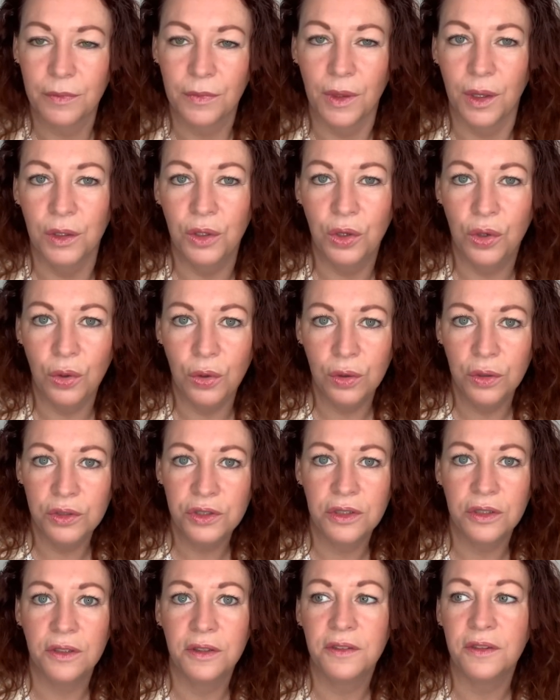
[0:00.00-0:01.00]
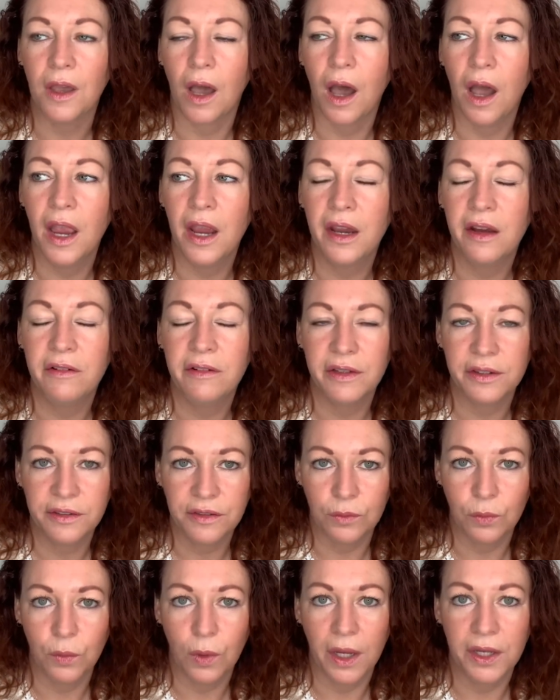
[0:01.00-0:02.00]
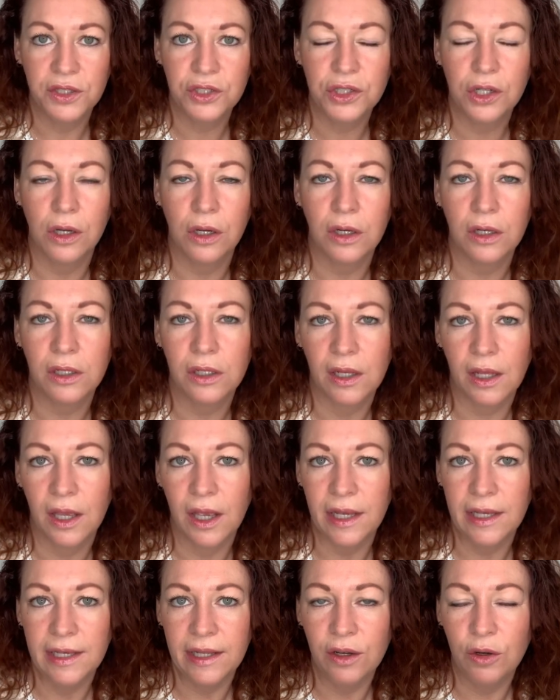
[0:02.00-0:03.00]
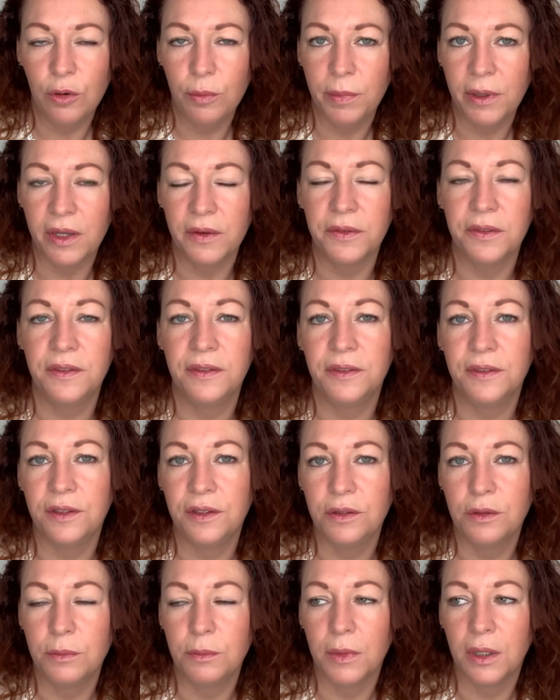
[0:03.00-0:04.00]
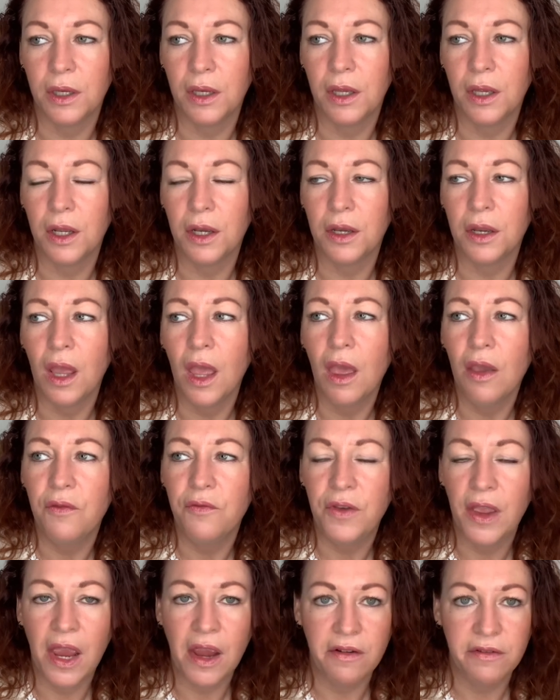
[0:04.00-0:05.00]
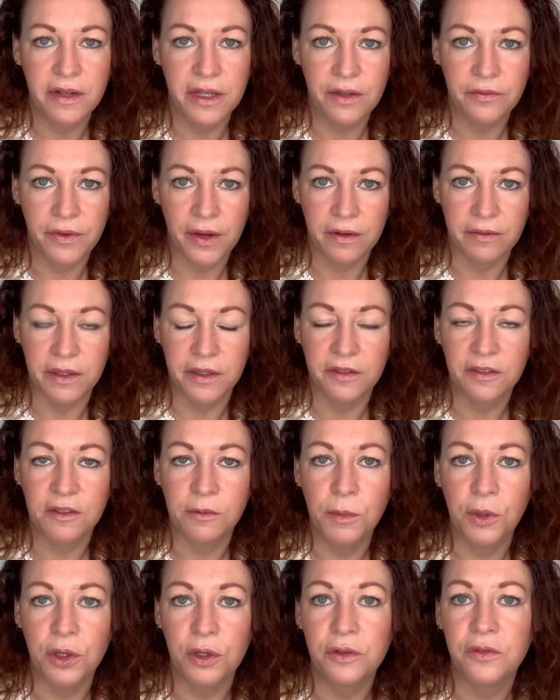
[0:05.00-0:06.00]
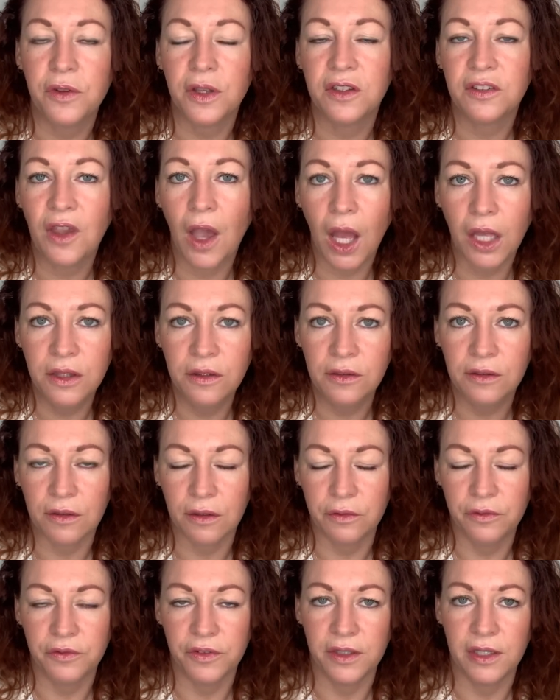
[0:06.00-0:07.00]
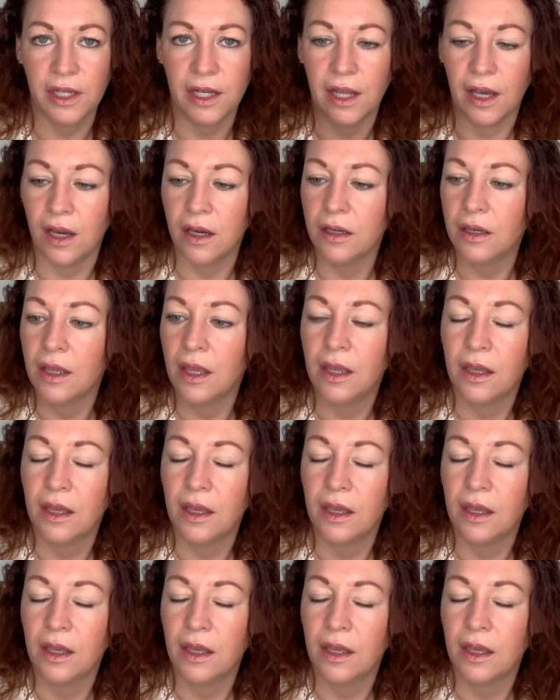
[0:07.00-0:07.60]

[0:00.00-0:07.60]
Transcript: Gorgeous iris, white chocolate, little bit of cinnamon, very, very smooth, tons of vanilla.